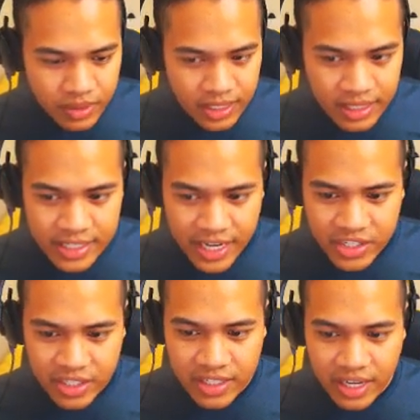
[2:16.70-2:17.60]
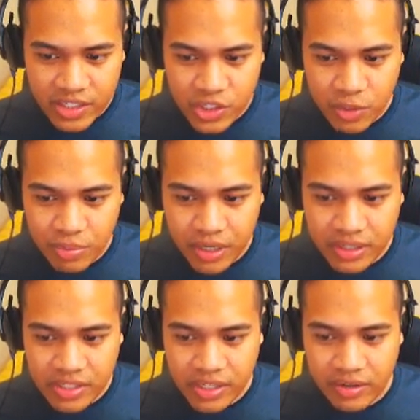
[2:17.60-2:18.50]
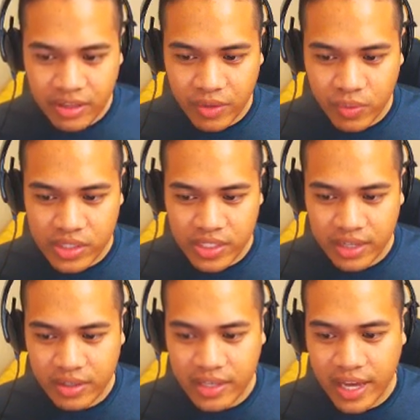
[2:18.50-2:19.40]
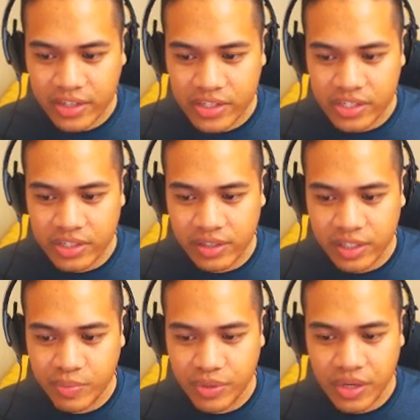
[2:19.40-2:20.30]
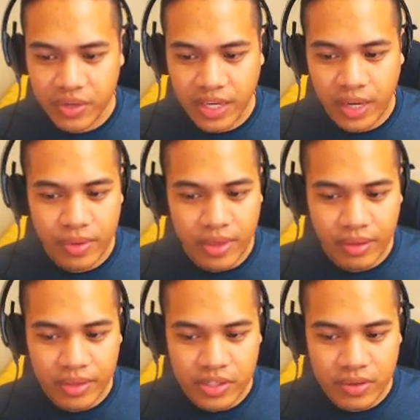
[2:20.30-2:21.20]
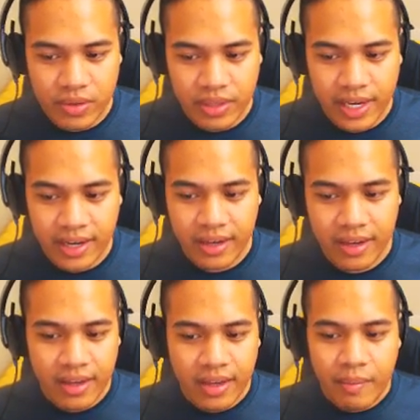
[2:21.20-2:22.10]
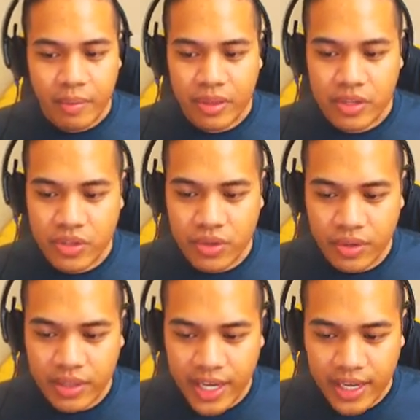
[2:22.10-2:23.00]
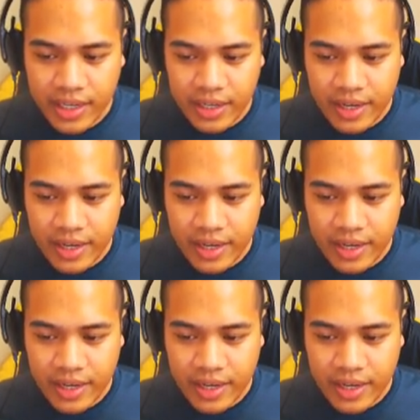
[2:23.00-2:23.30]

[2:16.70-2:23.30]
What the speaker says: It's actually not super necessary. That the run cycle actually still looks pretty okay without this third leg, but this third leg,